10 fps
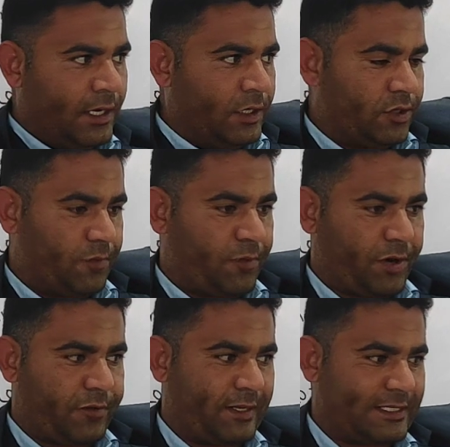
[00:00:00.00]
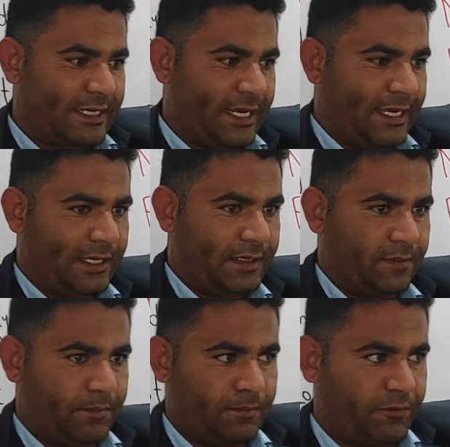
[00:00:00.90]
So British will say
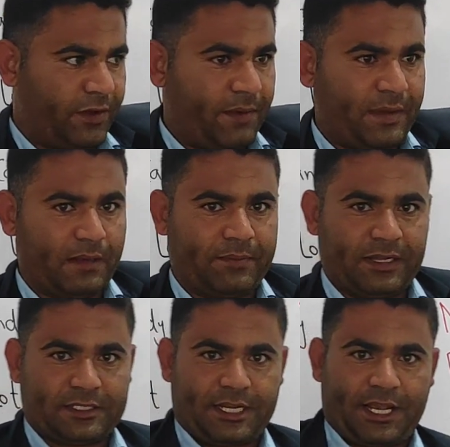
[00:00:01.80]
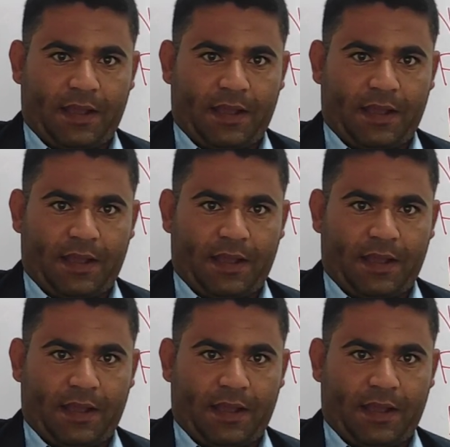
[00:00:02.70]
female building,